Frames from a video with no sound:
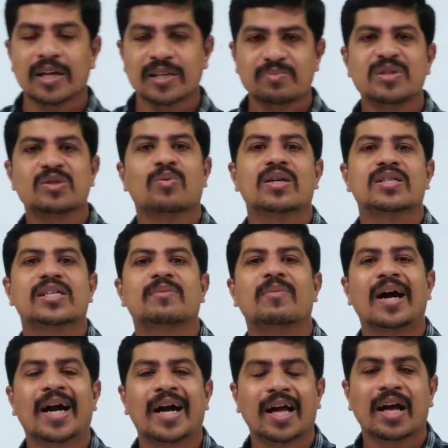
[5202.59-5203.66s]
S means what? Sigma
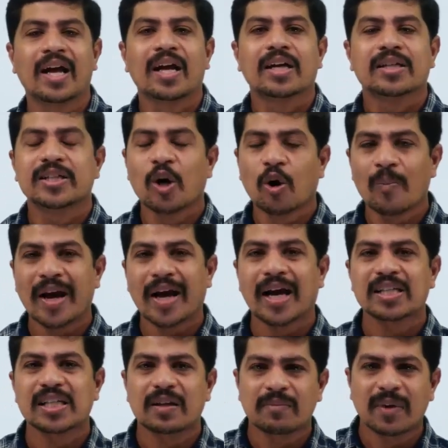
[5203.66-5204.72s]
and j omega.
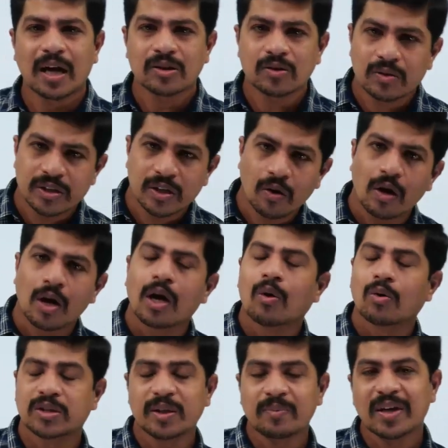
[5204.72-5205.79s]
Sigma also 0,
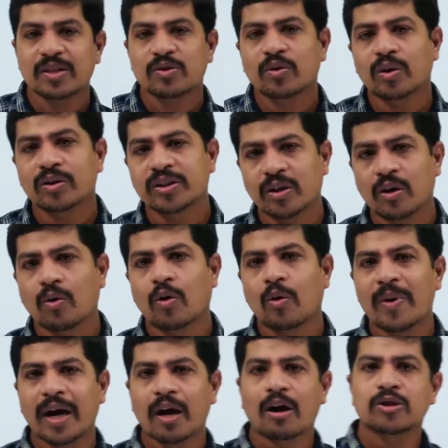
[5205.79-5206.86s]
sigma 0,
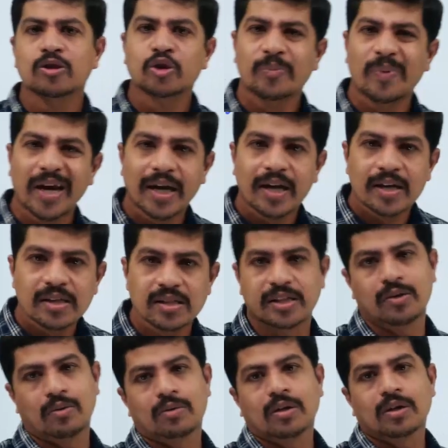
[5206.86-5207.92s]
omega also should be
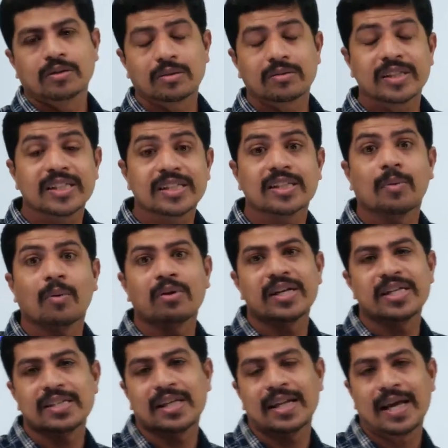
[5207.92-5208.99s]
0. So this is about
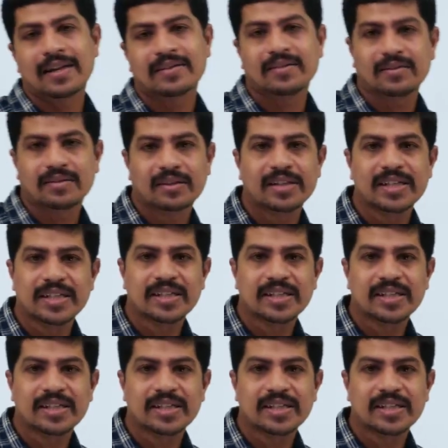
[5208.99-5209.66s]
DC analysis.